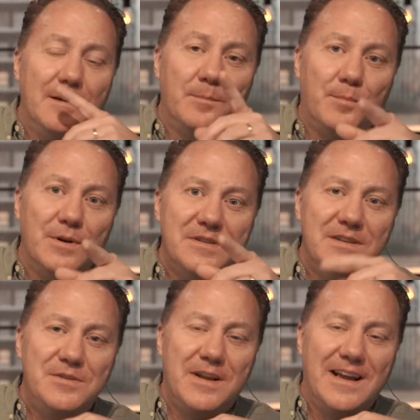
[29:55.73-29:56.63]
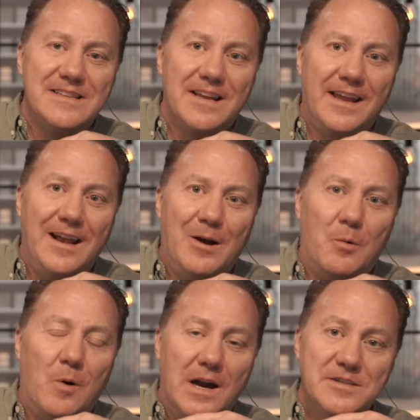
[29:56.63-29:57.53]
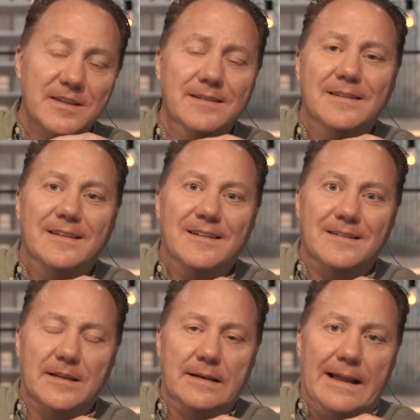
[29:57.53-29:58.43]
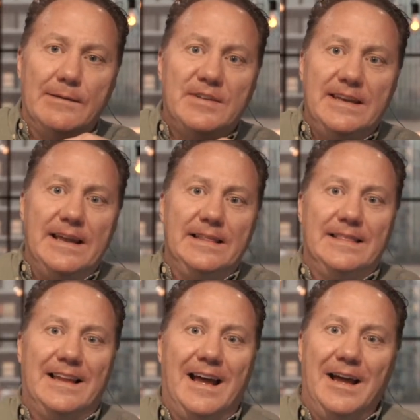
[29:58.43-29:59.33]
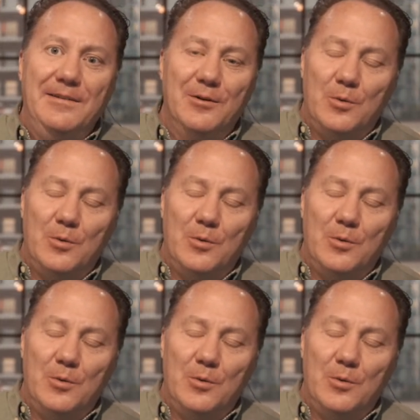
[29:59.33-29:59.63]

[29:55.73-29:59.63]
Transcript: Appreciate you guys hanging out, watching. A little Life Today Live.